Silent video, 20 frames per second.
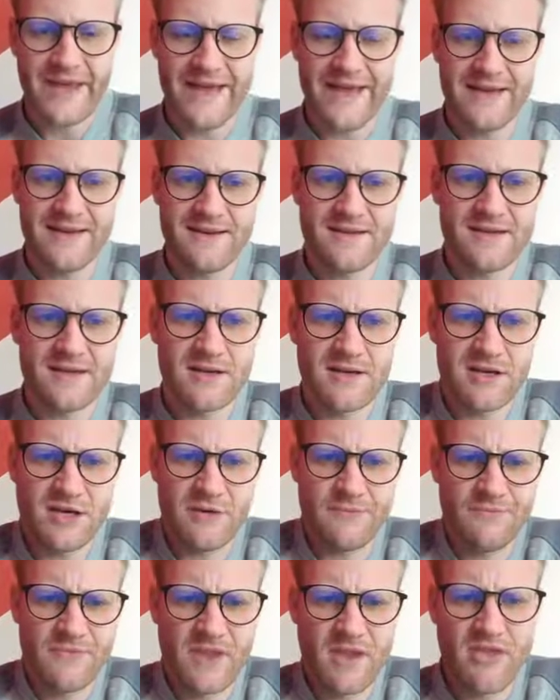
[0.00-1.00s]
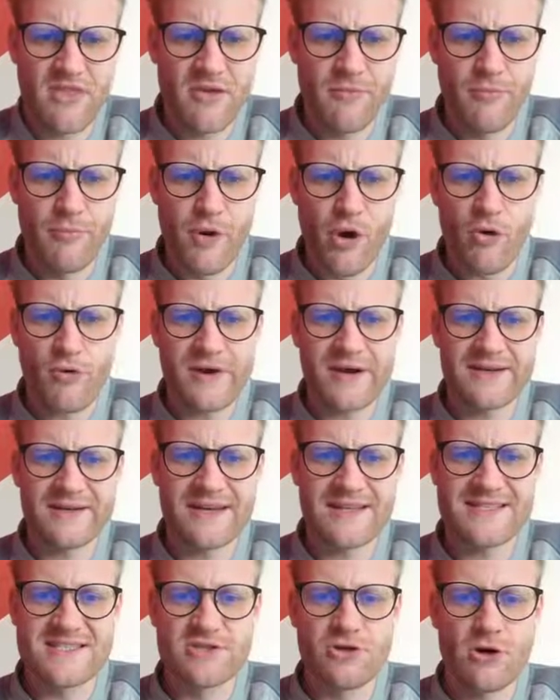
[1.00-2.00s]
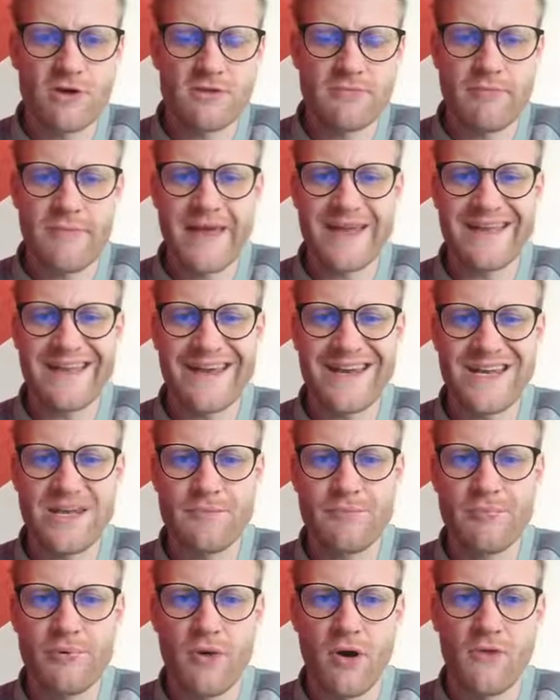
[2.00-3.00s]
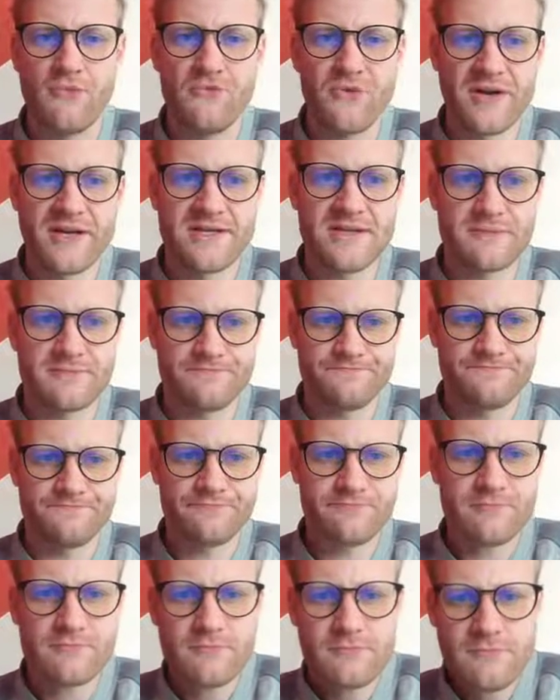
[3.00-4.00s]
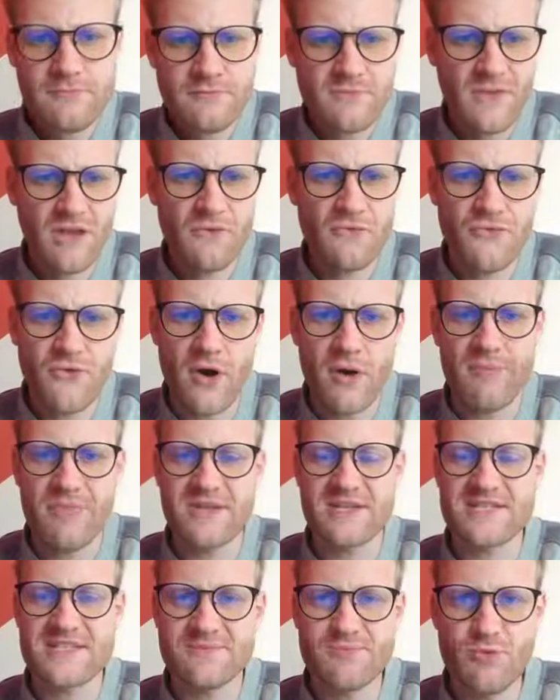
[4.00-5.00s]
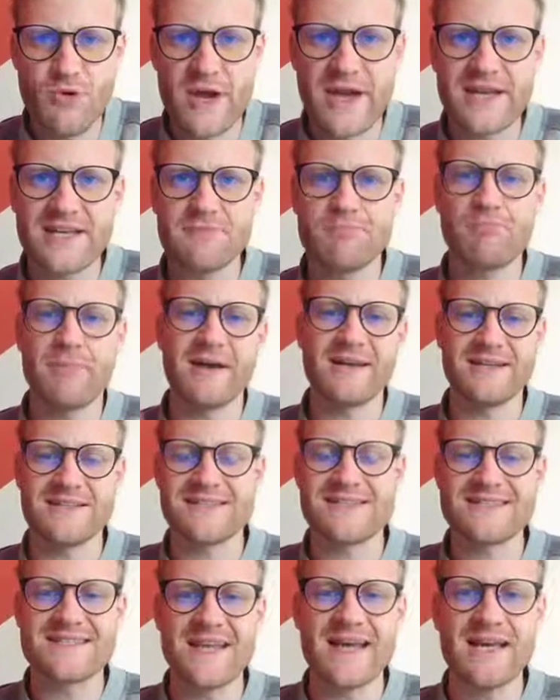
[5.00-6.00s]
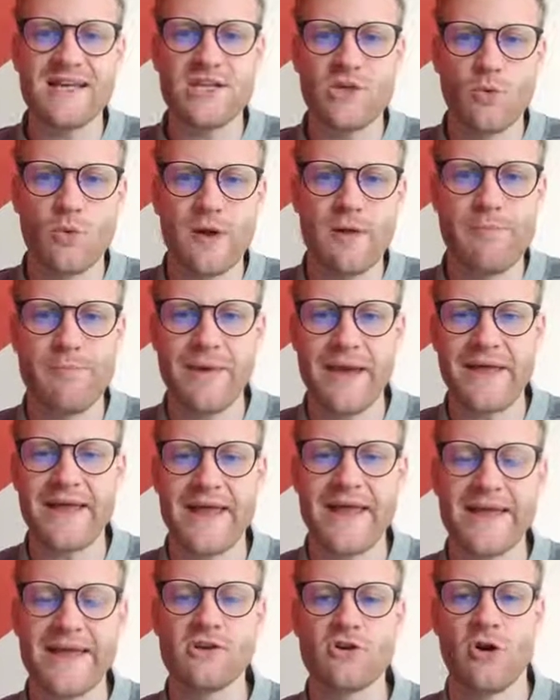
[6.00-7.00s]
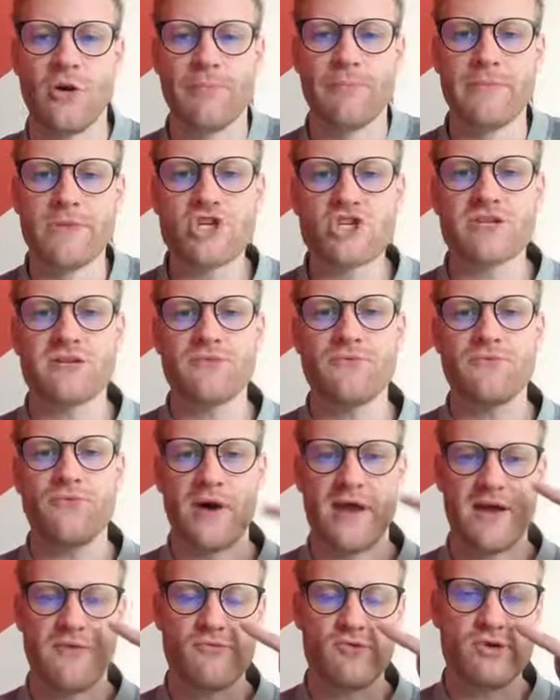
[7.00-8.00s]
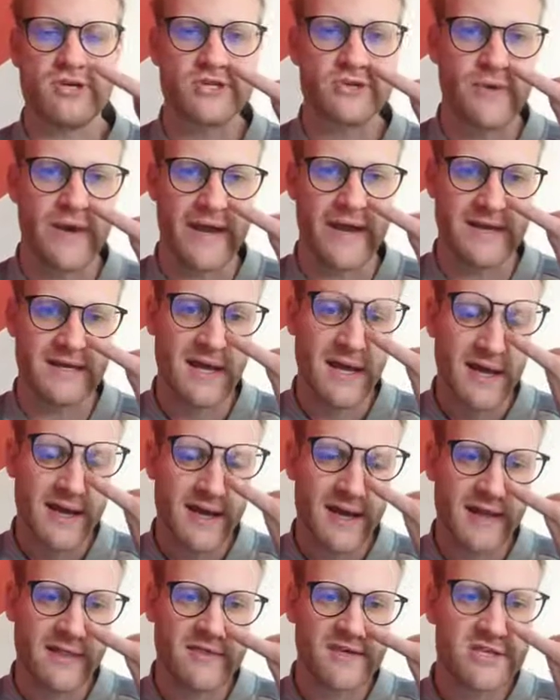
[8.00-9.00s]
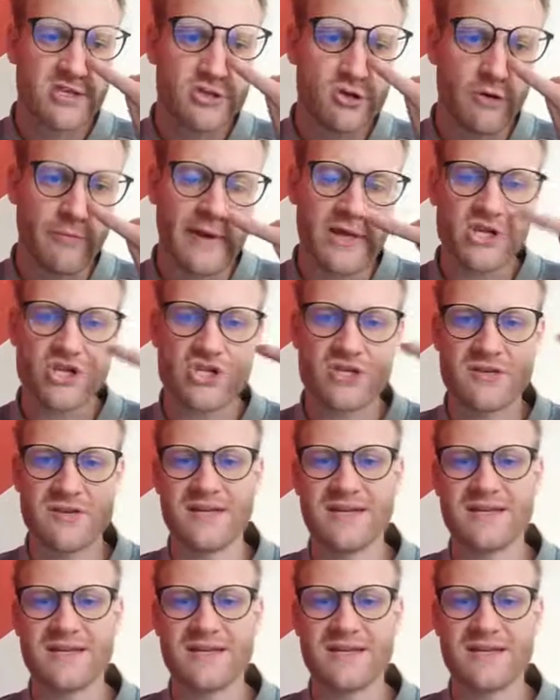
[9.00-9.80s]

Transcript: And um, the broker does not make any profit from the spread, but instead you will pay a commission for every trade. And this commission